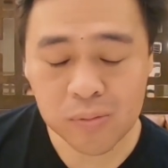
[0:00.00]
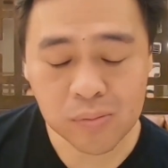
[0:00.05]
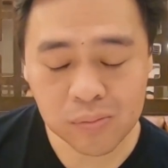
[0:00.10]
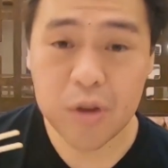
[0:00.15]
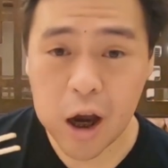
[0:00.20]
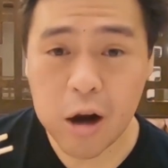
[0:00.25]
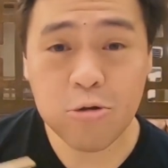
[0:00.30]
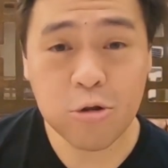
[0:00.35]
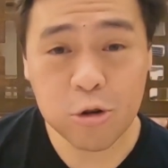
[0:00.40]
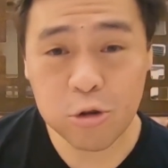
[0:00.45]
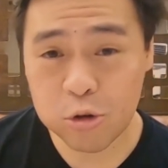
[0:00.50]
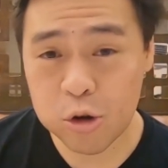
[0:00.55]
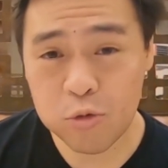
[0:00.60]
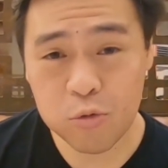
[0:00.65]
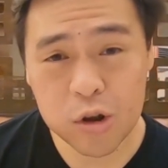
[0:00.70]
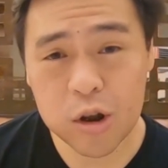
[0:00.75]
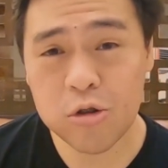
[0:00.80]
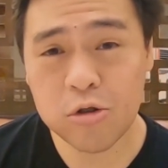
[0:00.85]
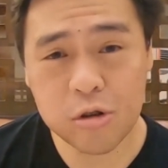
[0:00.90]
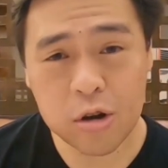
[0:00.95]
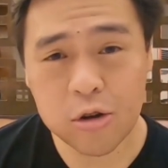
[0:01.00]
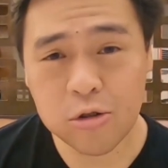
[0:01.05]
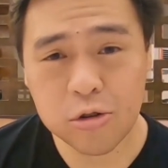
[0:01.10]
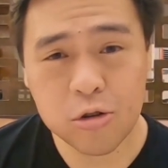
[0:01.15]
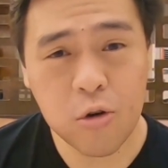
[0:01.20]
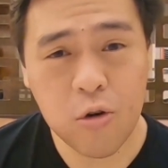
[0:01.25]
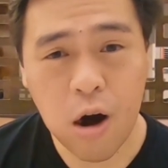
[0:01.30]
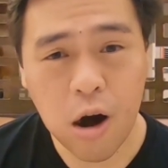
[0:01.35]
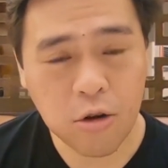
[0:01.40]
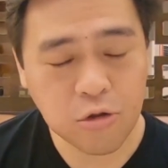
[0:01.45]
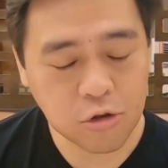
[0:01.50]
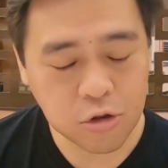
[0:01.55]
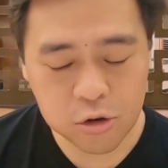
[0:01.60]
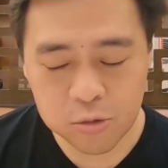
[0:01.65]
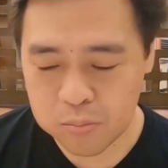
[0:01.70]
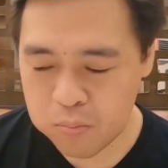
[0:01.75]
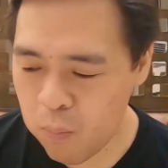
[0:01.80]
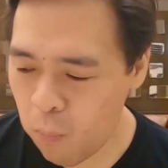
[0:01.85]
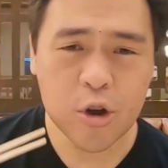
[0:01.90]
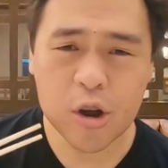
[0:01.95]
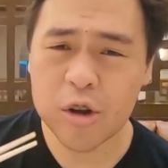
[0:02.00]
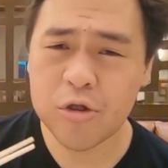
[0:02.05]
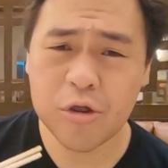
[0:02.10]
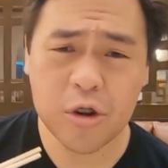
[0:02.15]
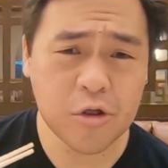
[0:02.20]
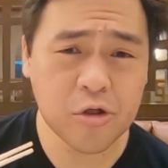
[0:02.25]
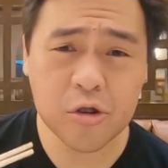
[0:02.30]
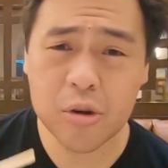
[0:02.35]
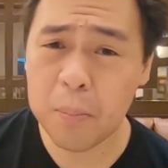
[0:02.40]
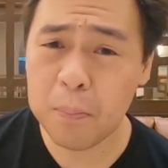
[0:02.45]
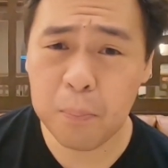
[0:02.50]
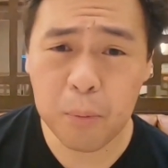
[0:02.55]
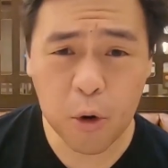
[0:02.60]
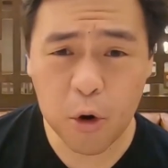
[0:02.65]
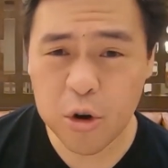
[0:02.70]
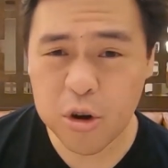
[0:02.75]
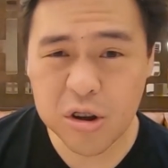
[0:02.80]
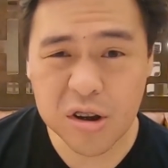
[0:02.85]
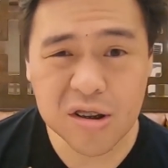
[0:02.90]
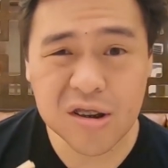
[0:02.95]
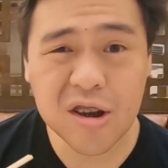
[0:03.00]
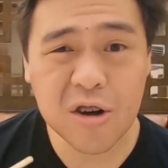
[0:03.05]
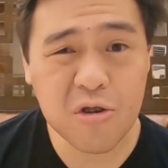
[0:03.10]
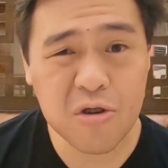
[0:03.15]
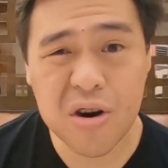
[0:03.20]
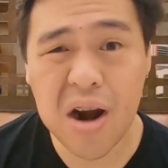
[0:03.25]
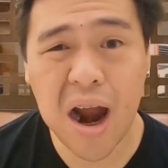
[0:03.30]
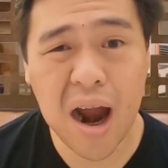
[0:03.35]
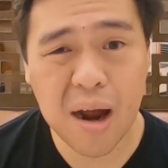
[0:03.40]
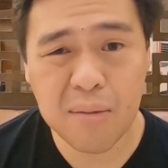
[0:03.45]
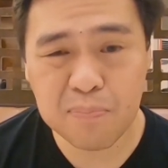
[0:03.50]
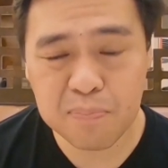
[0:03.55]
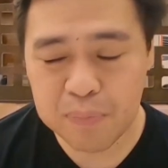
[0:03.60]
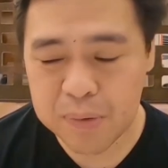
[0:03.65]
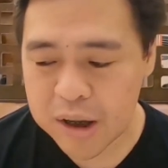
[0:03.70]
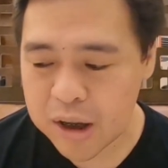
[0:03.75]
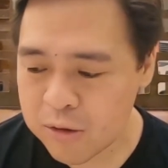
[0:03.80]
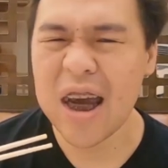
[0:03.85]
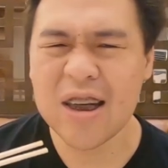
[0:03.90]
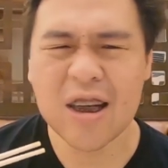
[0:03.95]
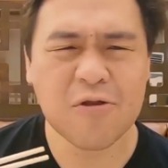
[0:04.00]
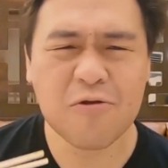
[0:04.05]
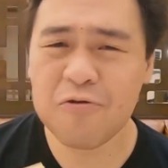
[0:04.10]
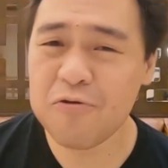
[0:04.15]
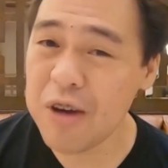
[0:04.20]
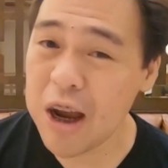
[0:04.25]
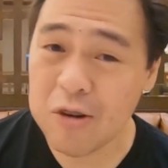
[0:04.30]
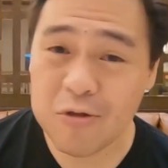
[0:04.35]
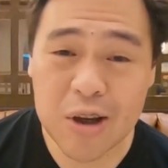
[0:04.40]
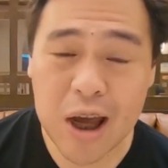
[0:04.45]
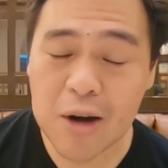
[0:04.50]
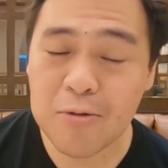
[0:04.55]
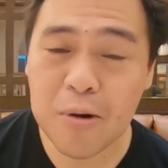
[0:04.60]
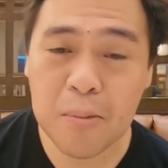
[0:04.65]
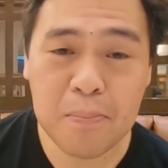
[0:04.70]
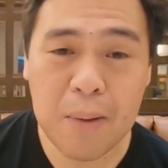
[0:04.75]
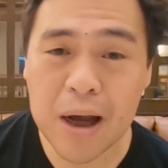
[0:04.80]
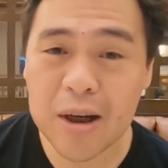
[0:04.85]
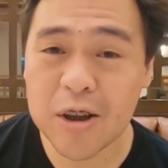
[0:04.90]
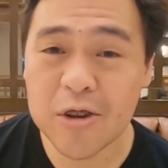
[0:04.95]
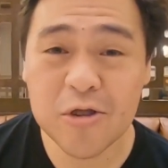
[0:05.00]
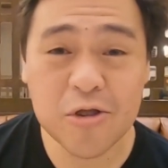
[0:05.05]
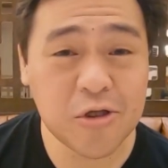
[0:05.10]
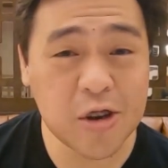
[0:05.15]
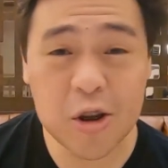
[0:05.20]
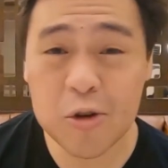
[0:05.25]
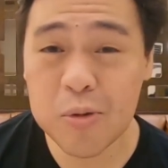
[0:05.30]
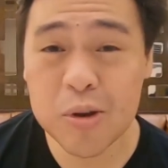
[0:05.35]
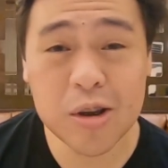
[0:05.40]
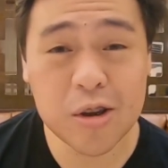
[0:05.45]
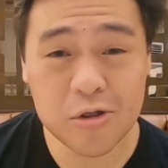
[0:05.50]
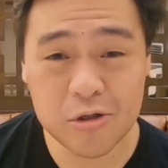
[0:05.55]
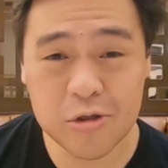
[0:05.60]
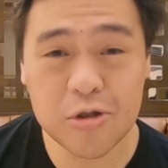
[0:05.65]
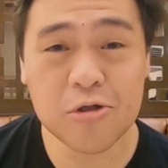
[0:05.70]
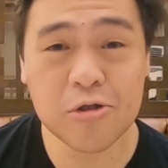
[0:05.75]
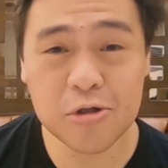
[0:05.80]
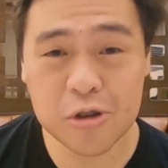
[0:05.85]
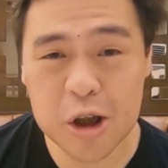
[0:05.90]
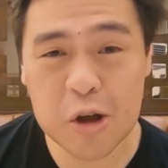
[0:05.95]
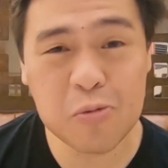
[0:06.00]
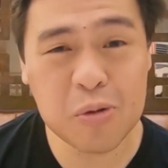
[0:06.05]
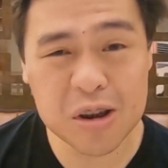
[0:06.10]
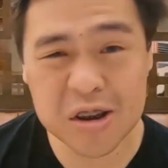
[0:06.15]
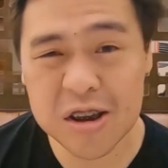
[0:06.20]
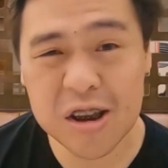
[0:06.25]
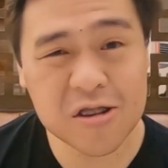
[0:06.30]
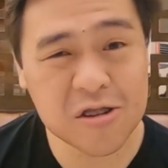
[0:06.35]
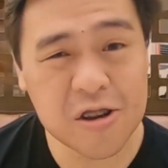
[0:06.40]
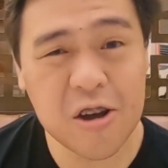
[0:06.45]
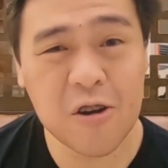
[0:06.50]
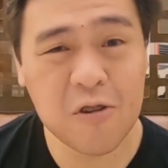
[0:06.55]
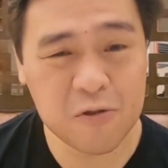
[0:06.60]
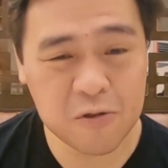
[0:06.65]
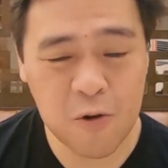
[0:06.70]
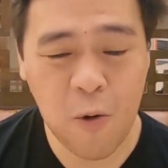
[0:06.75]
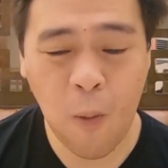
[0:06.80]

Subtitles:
Now this one really tastes so awesome. You can taste the pork and the crab meat. And that very aromatic seaweed is just so addictive.